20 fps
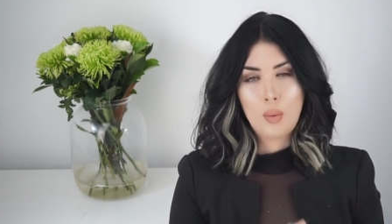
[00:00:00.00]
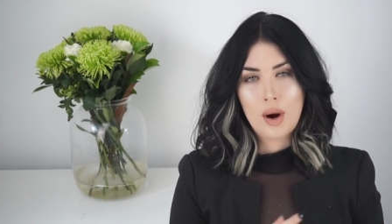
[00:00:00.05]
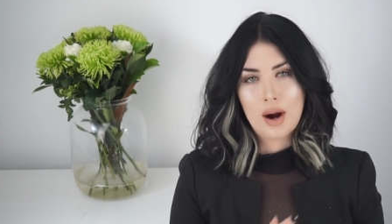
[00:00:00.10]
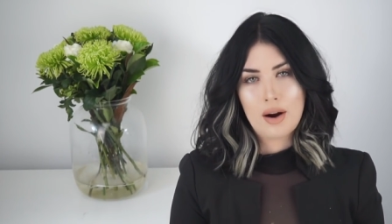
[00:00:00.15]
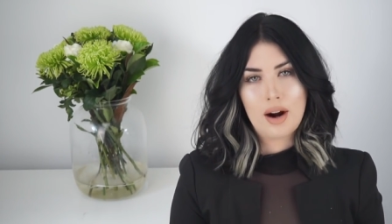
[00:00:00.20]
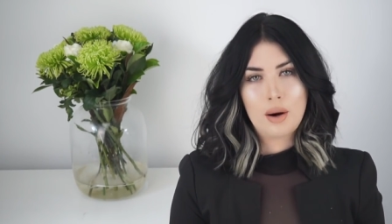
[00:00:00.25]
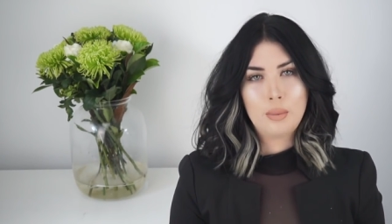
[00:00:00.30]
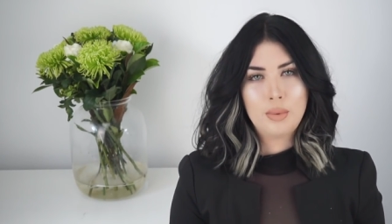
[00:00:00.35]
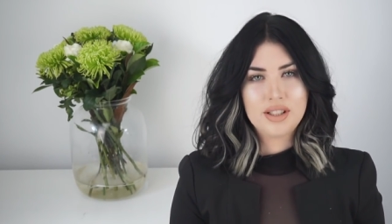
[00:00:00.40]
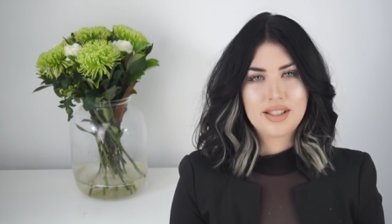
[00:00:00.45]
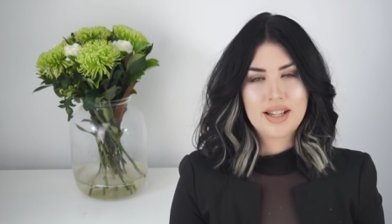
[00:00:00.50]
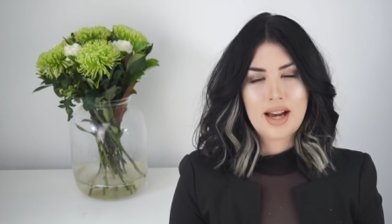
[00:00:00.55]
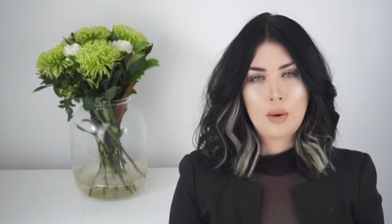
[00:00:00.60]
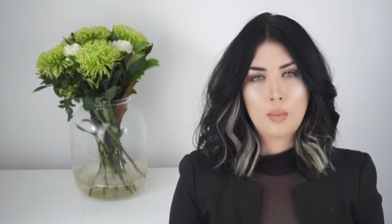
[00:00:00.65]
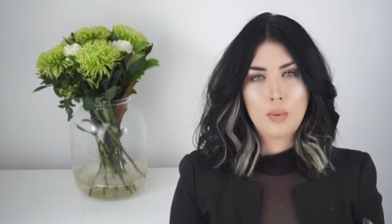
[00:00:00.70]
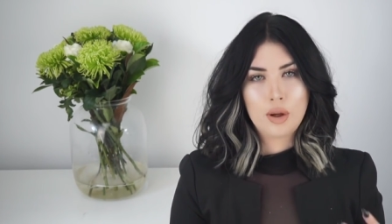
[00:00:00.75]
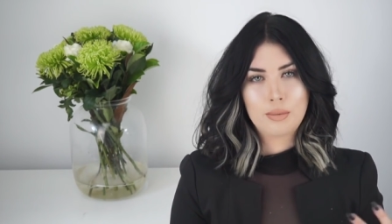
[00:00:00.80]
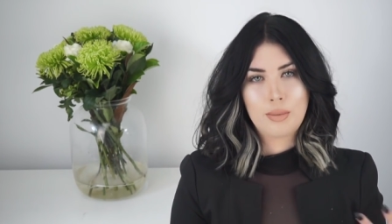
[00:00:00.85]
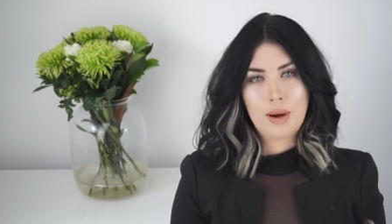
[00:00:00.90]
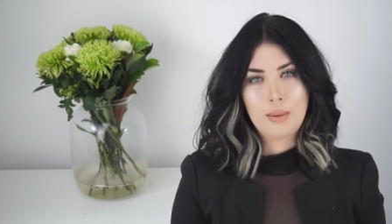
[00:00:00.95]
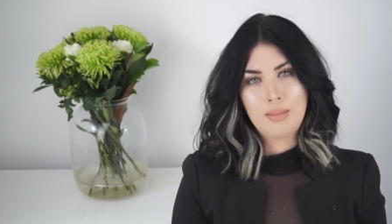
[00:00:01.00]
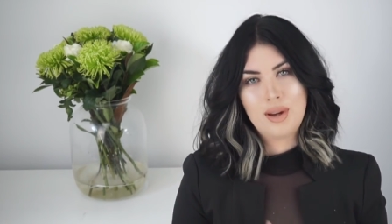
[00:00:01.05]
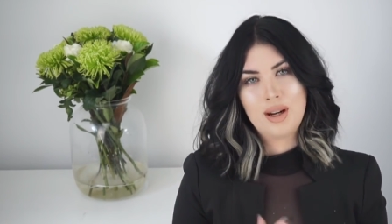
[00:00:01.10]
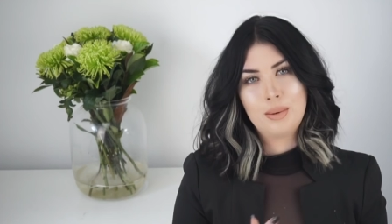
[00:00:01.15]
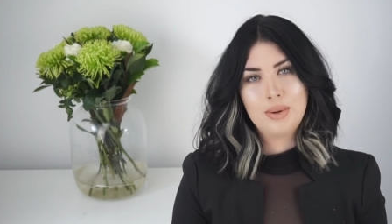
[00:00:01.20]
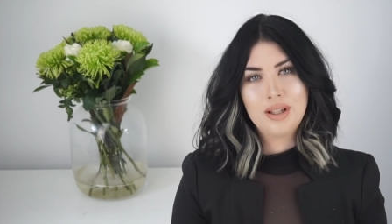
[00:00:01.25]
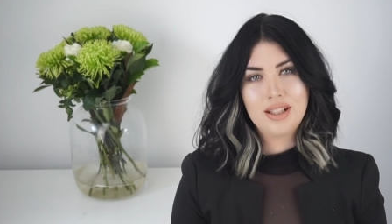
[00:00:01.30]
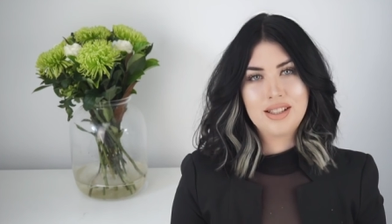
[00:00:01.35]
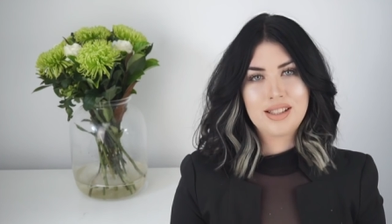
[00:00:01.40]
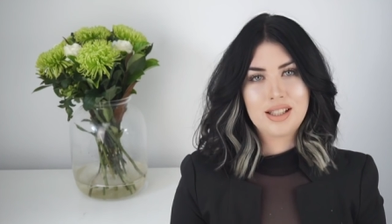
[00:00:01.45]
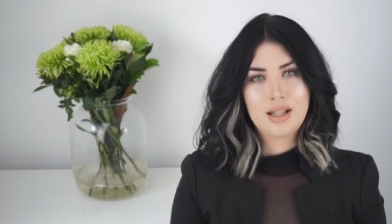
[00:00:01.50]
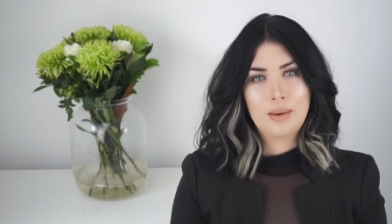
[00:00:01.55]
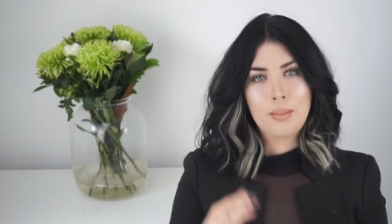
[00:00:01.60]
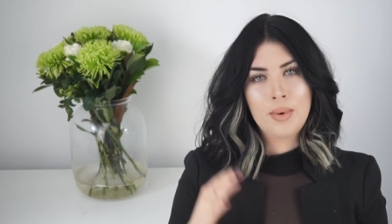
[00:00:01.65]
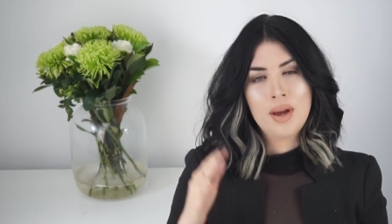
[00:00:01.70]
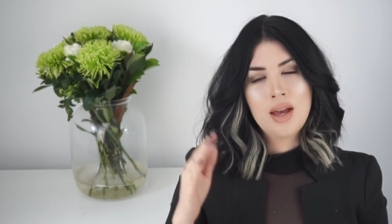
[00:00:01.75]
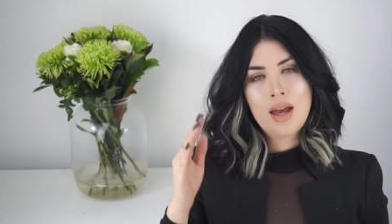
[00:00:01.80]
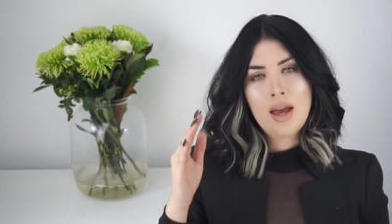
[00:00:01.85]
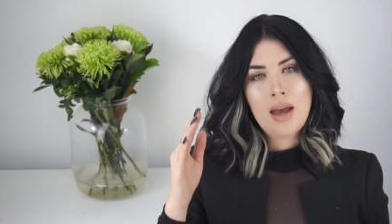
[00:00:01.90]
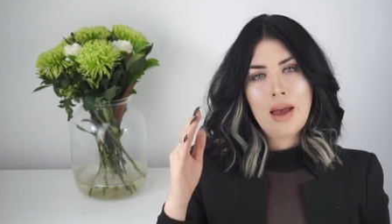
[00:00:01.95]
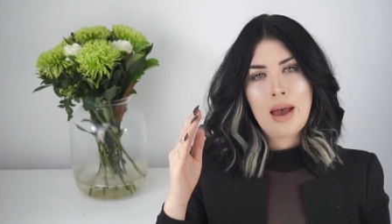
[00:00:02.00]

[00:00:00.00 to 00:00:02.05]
where I was at with my minimalism